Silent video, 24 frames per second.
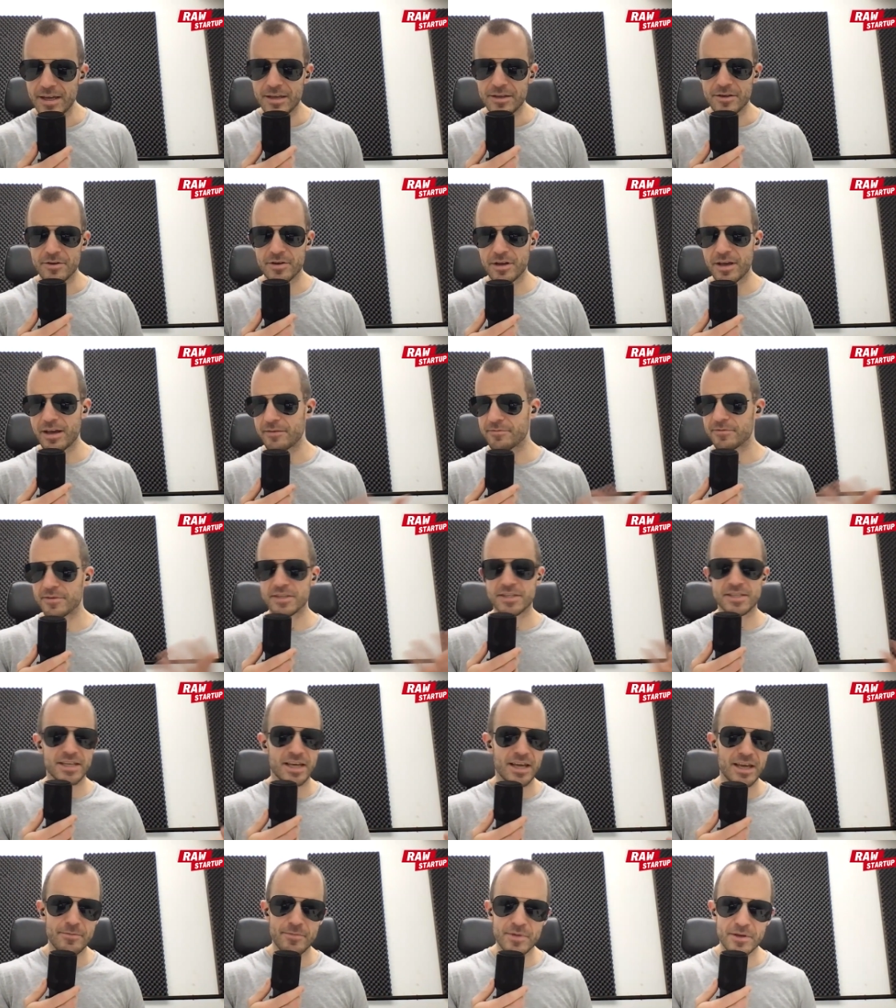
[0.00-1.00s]
you're going to have the
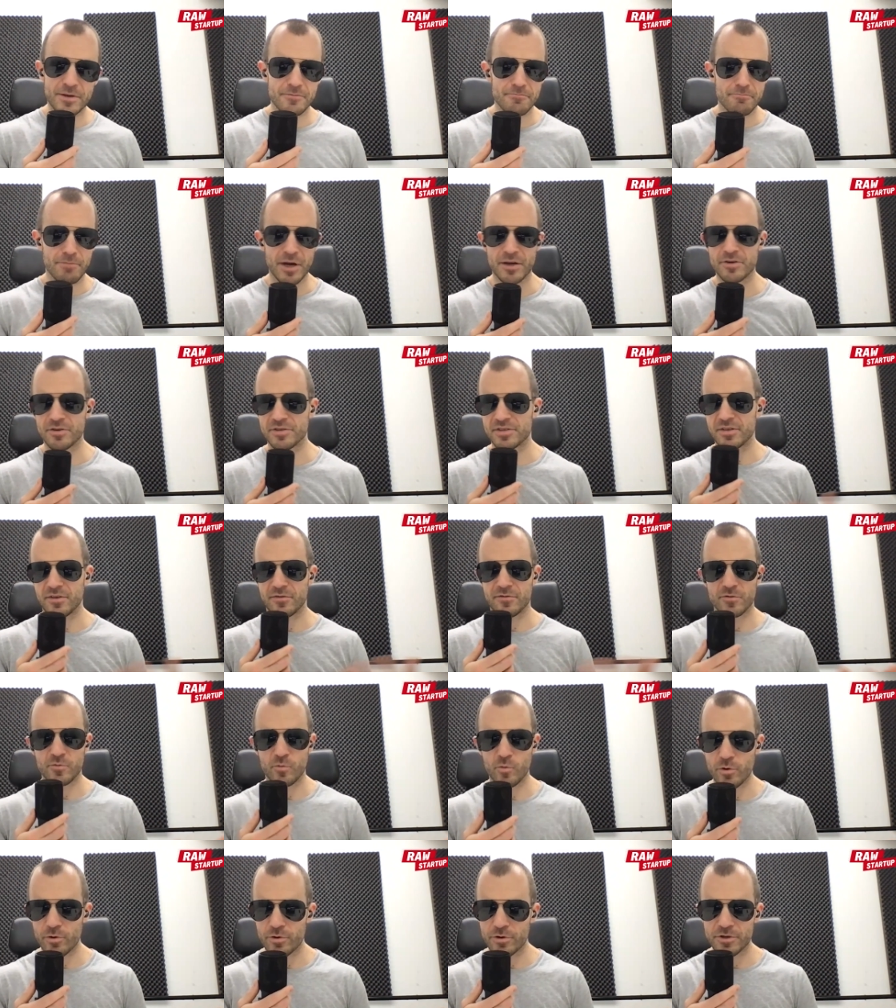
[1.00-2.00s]
same in Microsoft
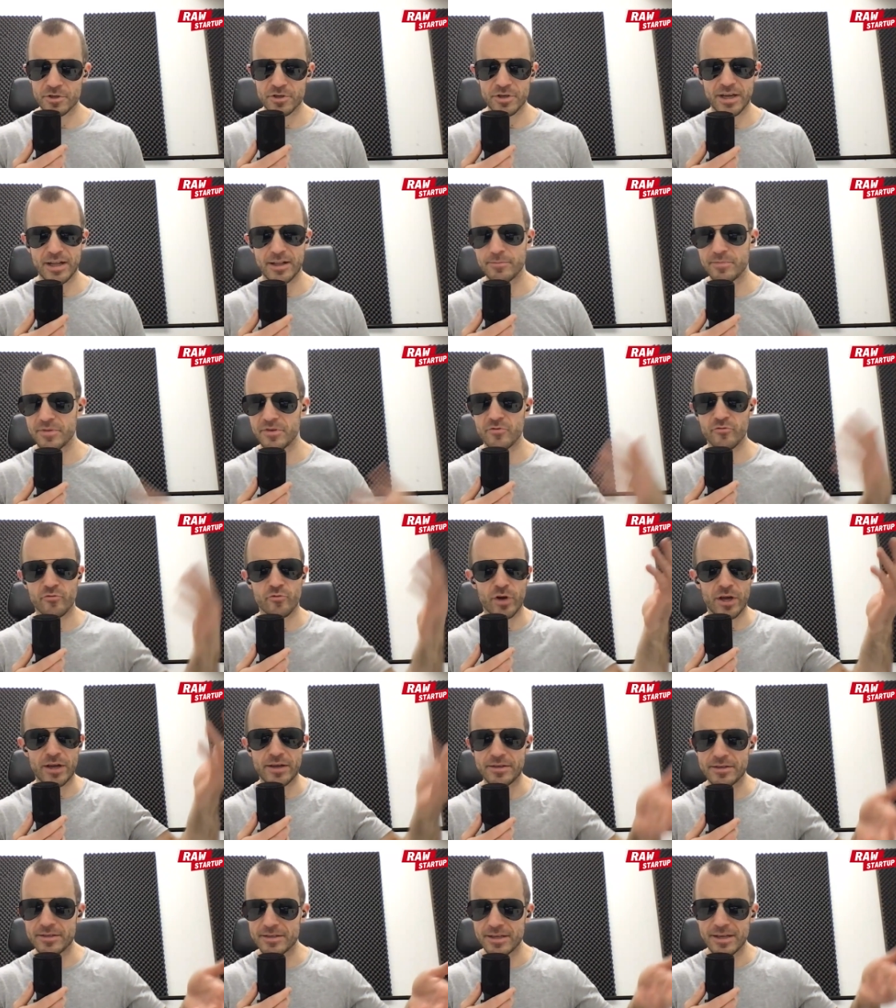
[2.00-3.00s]
Word to help you
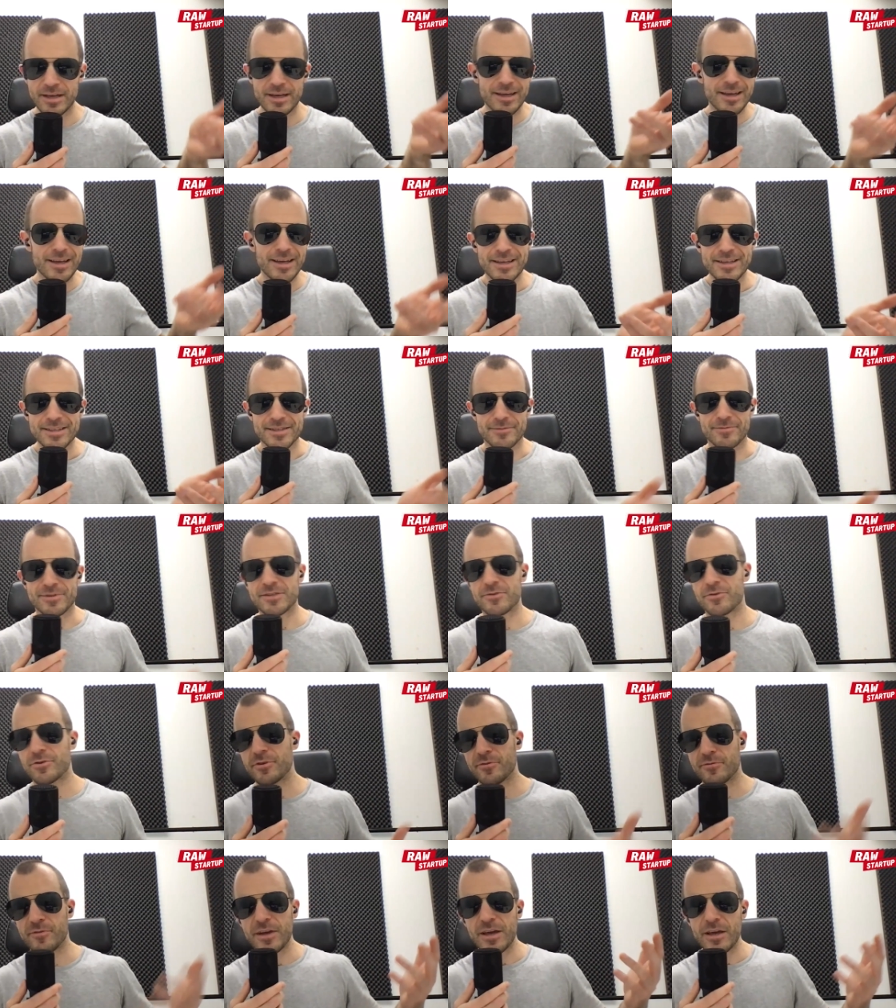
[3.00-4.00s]
write some
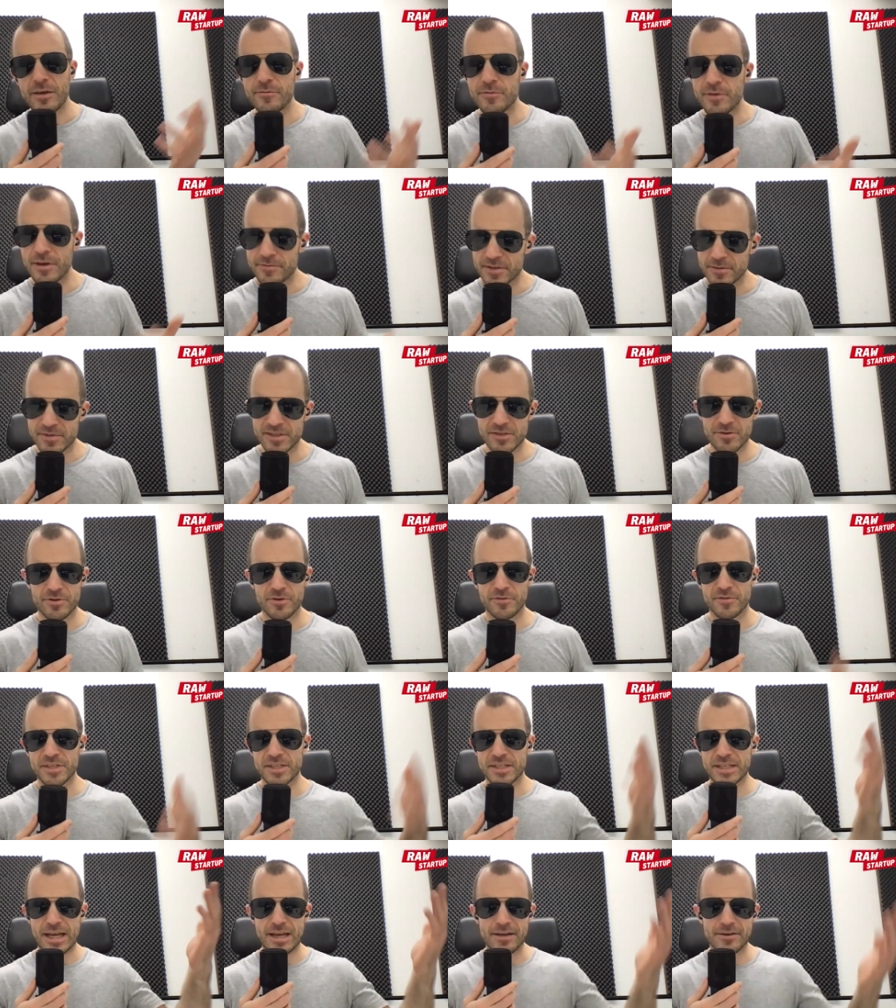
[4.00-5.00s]
sort of, if you have some sort of
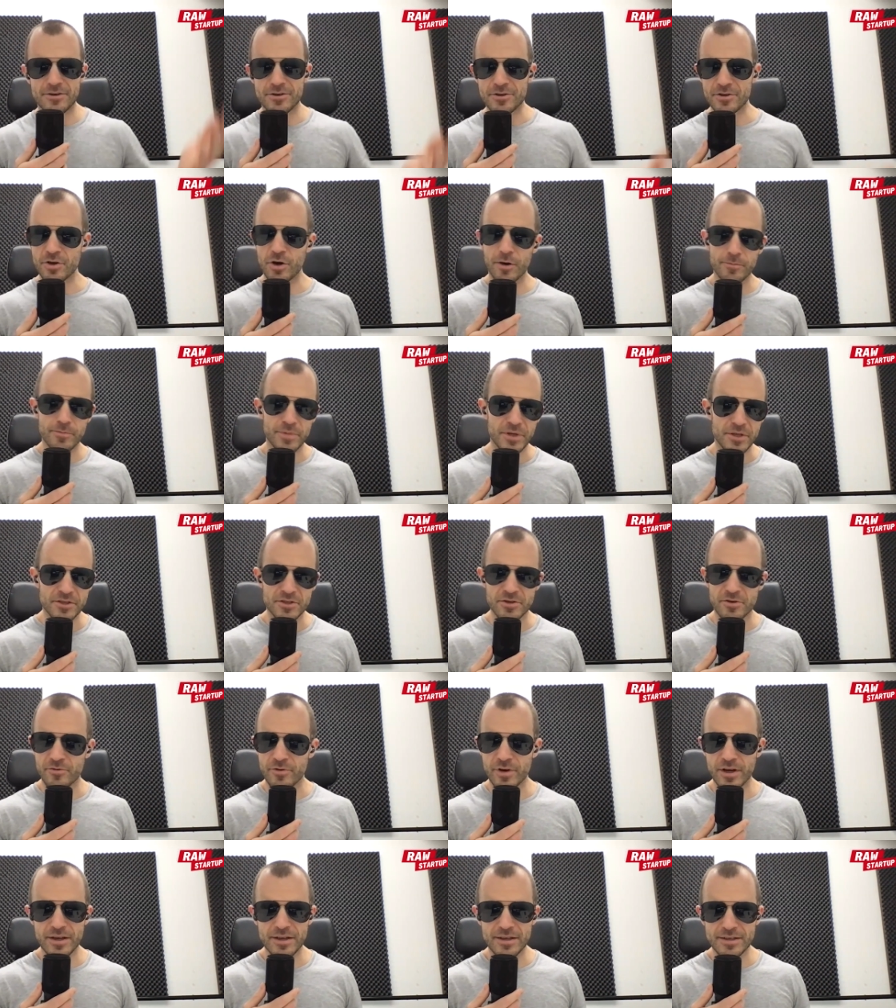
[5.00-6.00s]
standard copy to
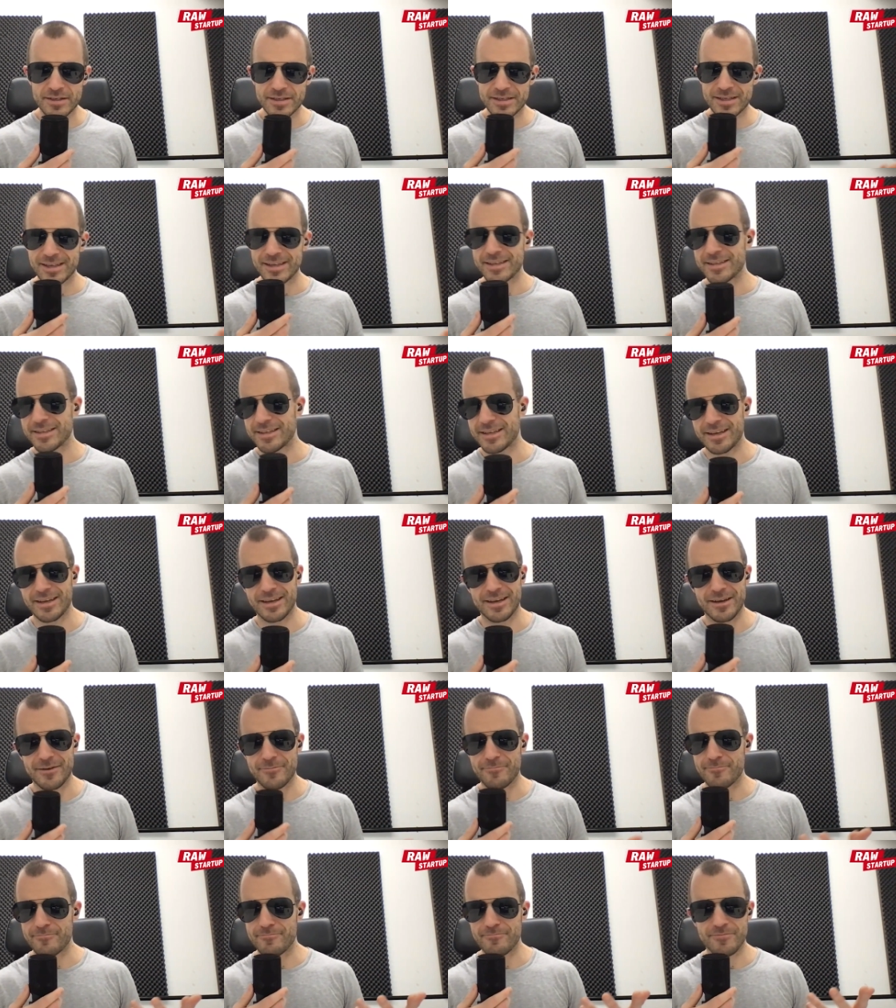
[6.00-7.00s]
write,
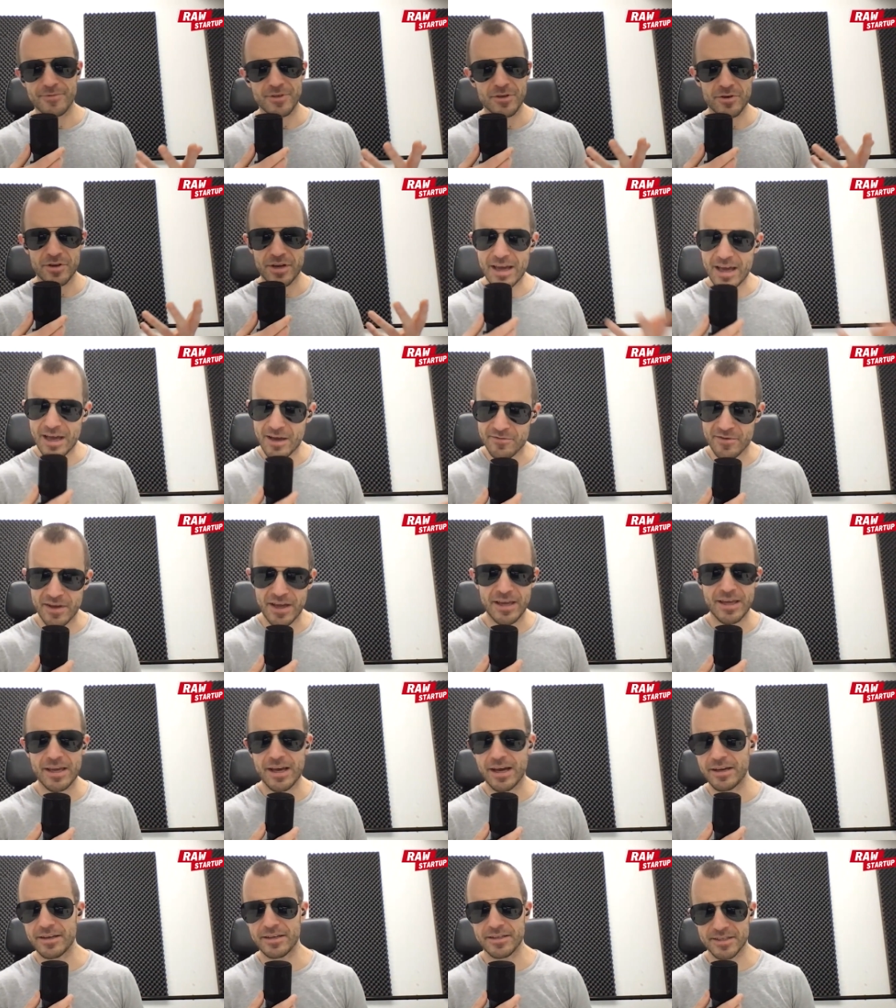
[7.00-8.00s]
um, you're going to have
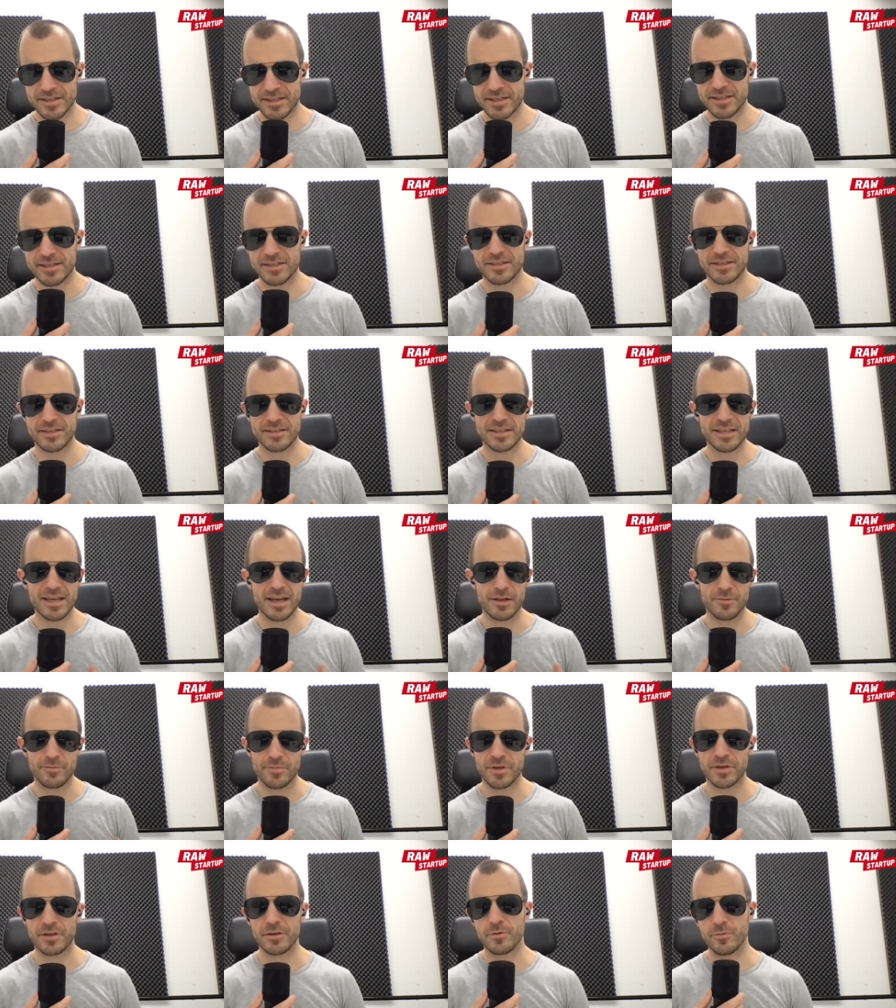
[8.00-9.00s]
AI assistants
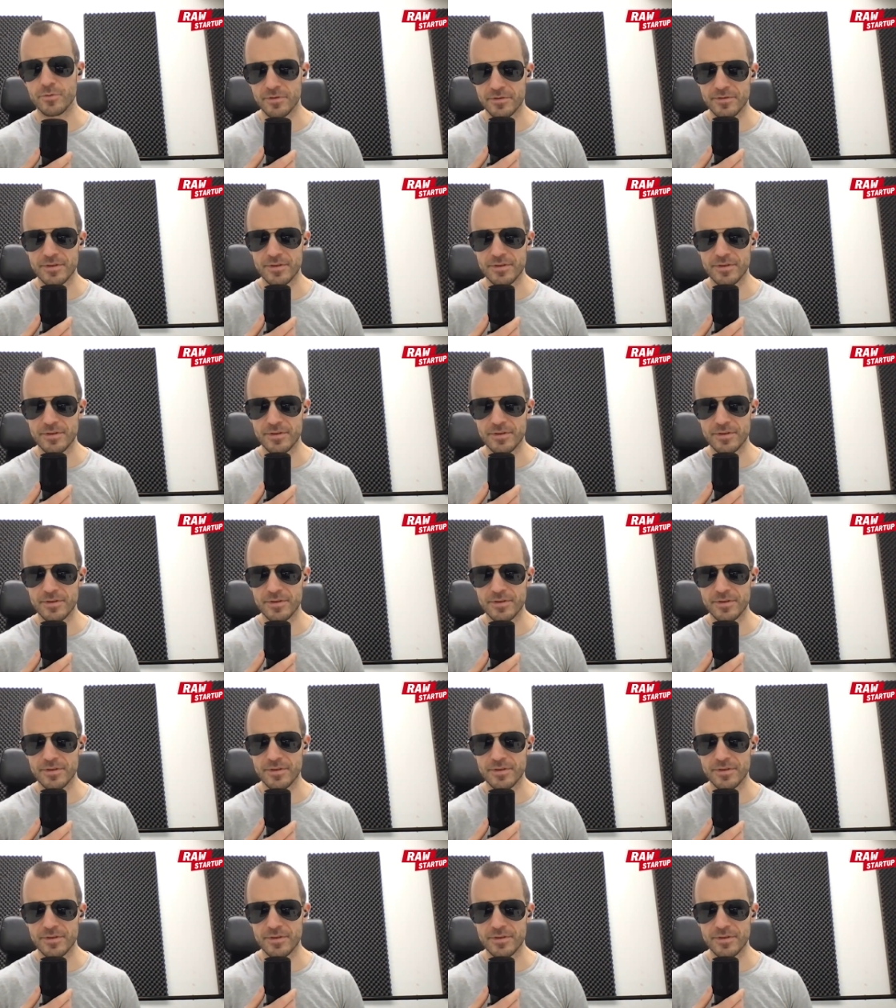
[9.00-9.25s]
helping you with